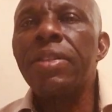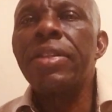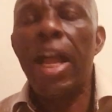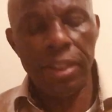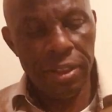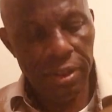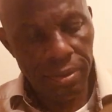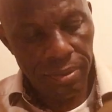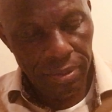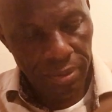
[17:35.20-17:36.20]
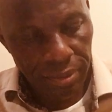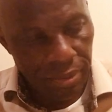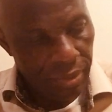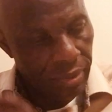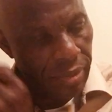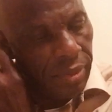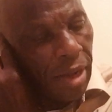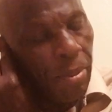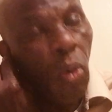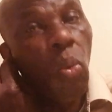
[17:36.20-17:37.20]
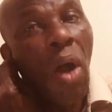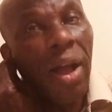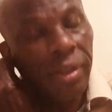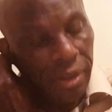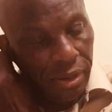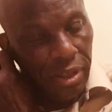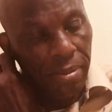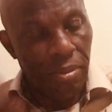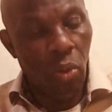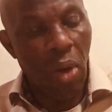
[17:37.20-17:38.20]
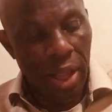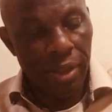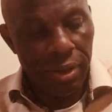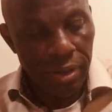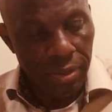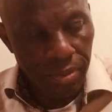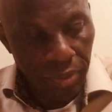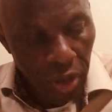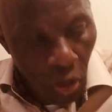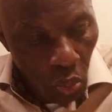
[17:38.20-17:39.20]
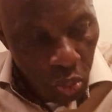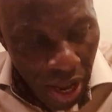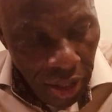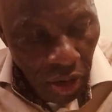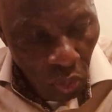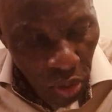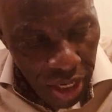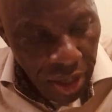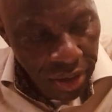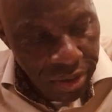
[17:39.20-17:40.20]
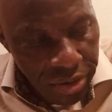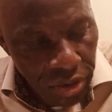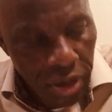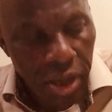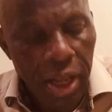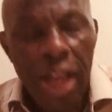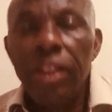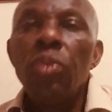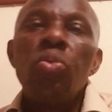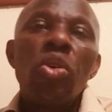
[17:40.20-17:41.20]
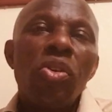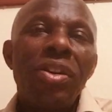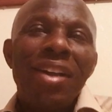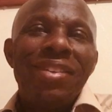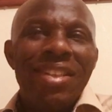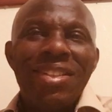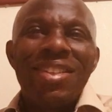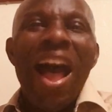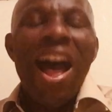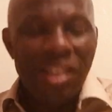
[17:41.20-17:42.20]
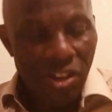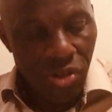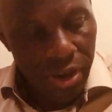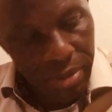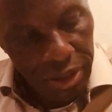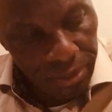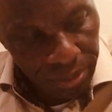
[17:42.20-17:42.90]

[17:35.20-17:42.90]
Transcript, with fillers: Lot. Number one, number one. When we look at the word dishonorable,